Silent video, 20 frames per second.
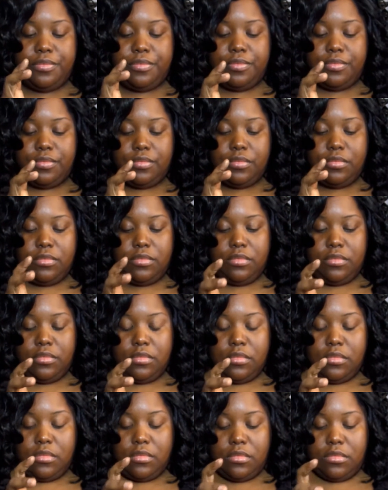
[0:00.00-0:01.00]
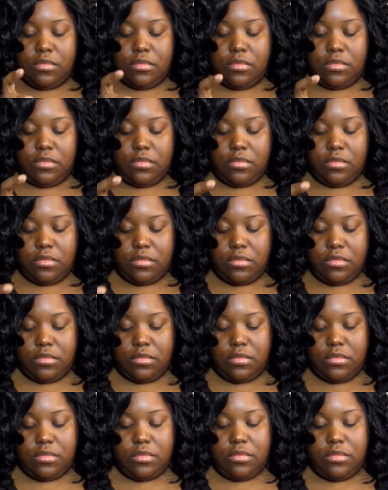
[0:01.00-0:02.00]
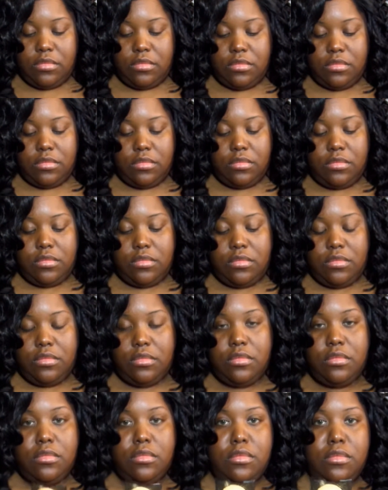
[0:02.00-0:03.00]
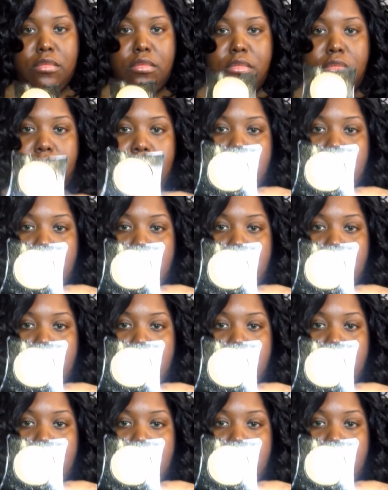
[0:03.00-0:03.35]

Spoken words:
(no one is talking)